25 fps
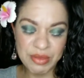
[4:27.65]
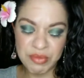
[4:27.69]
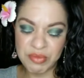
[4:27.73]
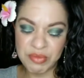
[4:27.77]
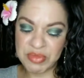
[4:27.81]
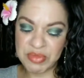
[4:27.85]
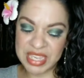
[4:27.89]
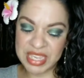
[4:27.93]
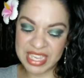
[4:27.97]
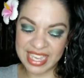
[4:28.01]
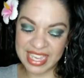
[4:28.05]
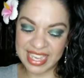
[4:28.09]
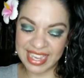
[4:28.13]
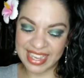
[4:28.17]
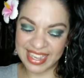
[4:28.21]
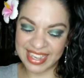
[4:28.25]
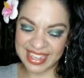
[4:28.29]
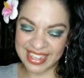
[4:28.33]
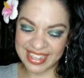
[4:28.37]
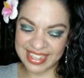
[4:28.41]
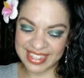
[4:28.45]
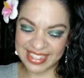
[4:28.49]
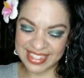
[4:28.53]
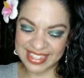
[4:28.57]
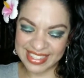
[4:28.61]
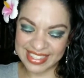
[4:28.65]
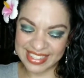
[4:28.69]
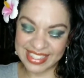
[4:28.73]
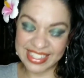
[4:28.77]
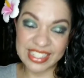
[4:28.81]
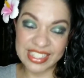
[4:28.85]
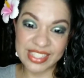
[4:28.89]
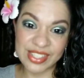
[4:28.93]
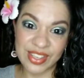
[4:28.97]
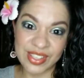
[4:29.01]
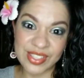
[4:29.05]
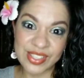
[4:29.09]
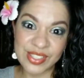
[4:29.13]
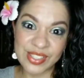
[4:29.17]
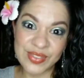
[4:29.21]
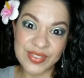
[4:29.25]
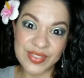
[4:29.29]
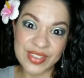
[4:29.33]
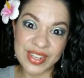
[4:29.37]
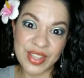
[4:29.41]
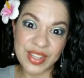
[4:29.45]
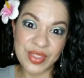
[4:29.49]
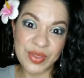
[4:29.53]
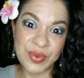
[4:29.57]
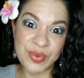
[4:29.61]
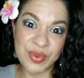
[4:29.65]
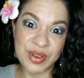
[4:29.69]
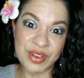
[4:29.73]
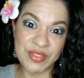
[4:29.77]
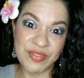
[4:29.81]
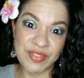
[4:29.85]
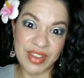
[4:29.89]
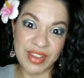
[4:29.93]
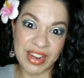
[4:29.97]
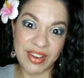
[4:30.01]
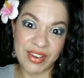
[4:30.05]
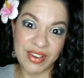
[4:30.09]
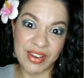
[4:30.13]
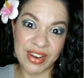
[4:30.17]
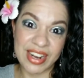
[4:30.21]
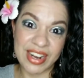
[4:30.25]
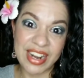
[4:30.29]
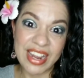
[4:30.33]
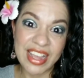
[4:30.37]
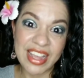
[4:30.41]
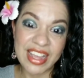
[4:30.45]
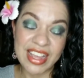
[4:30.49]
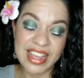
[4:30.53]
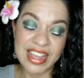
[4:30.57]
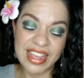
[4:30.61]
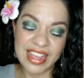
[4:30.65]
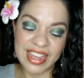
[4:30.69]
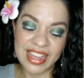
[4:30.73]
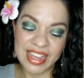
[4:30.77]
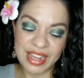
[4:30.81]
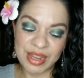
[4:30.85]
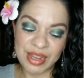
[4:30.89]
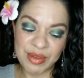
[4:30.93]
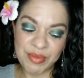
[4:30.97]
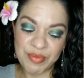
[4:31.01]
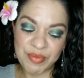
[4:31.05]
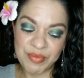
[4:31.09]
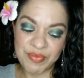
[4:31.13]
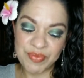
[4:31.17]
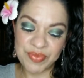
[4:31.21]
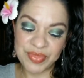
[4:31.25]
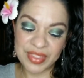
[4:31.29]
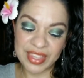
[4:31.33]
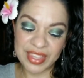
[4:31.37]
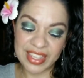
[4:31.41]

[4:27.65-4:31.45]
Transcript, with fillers: because it's also another one of our um,